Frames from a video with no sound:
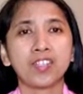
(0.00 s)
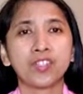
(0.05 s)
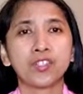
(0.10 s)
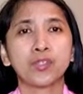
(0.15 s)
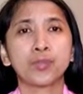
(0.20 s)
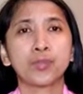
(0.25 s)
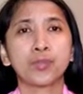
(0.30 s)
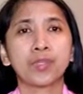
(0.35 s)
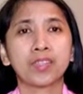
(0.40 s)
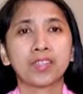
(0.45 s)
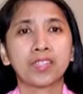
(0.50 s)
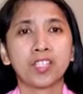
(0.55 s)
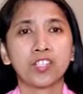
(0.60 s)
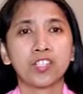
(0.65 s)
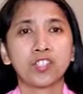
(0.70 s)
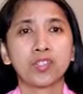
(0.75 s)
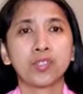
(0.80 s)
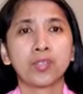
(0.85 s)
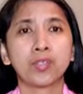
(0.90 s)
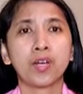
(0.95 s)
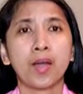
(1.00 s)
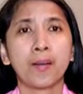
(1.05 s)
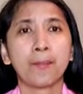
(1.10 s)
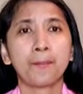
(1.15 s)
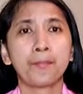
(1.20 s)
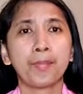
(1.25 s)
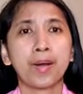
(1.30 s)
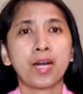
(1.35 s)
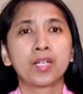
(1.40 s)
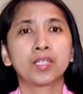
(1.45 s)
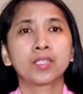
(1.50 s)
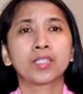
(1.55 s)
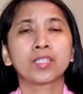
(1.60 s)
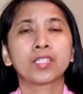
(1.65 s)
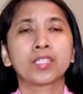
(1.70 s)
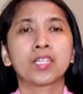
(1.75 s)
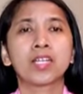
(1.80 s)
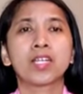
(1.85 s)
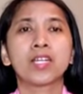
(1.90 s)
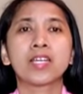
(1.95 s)
ask your petitioner
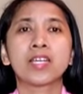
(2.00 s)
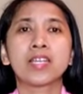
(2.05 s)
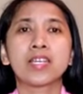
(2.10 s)
about